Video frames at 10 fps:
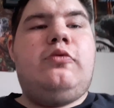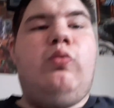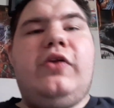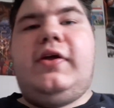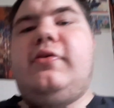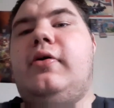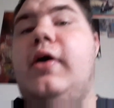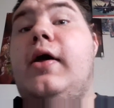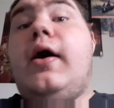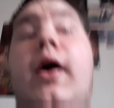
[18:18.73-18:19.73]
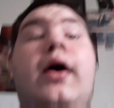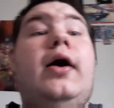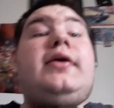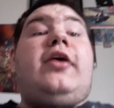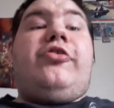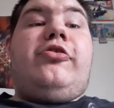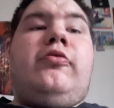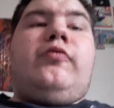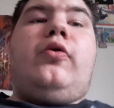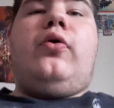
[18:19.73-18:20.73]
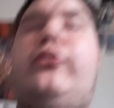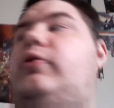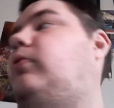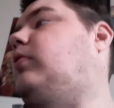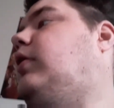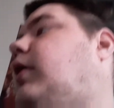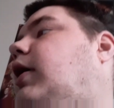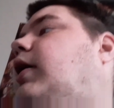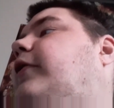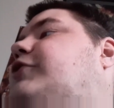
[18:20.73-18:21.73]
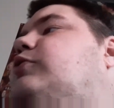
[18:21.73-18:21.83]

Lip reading: with it? Yes, full through. This is